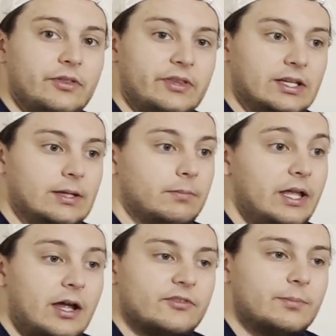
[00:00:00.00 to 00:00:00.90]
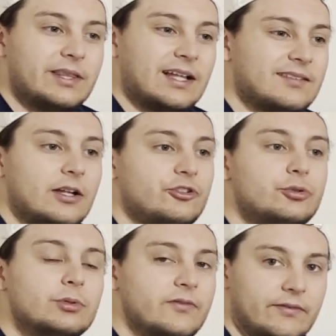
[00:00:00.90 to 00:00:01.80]
the playoffs, but that's not
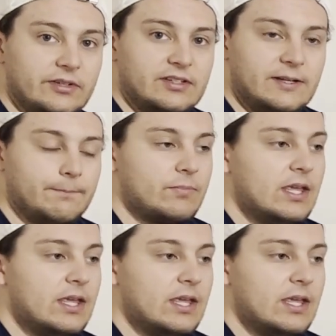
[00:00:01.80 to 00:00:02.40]
true of every team.